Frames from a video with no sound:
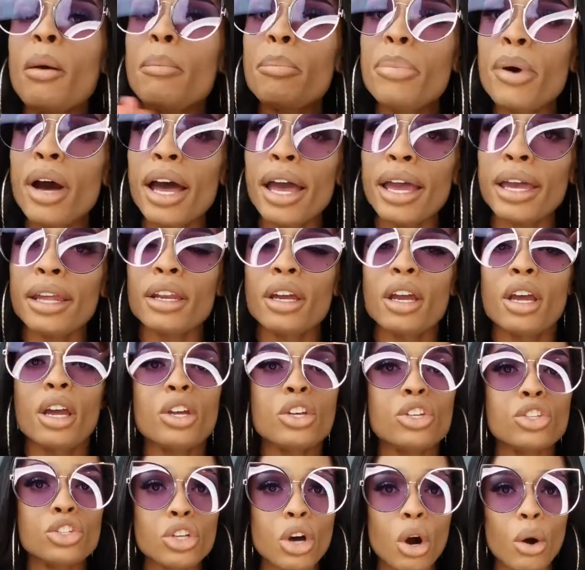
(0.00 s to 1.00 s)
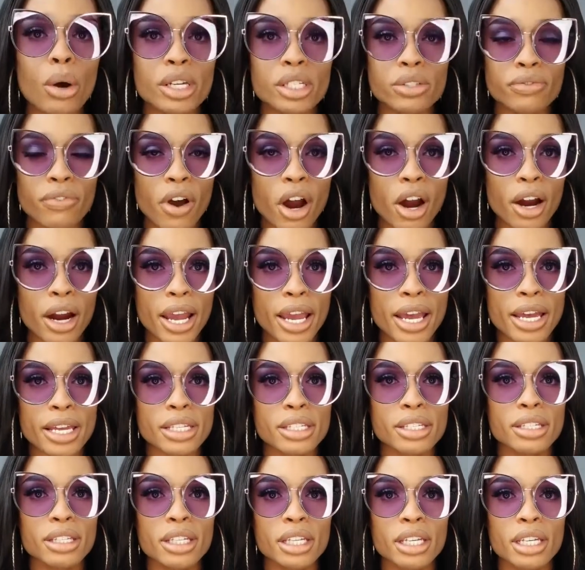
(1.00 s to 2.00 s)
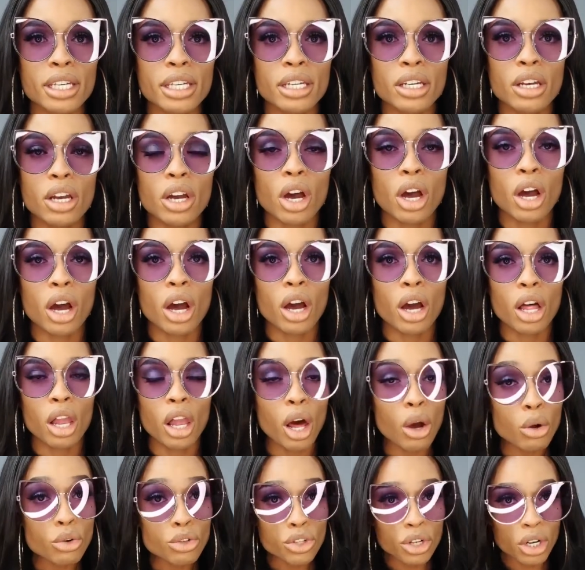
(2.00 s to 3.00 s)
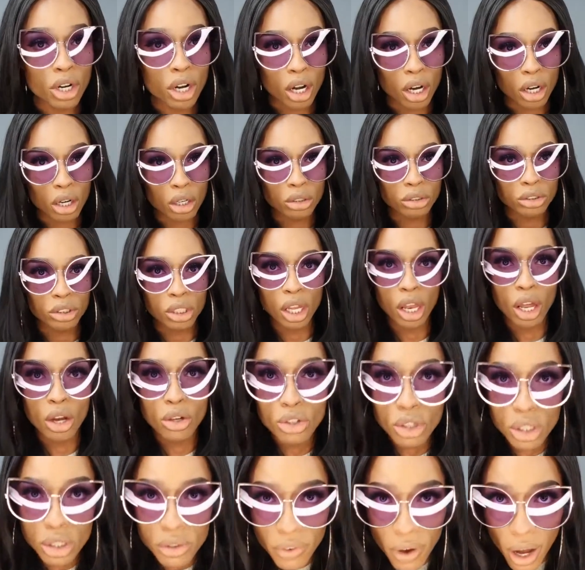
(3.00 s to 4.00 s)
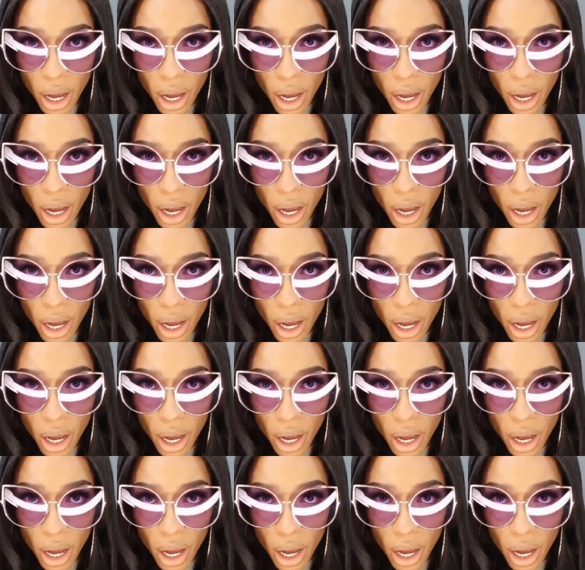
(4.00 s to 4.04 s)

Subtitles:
But, so as far as the closure goes, the closure is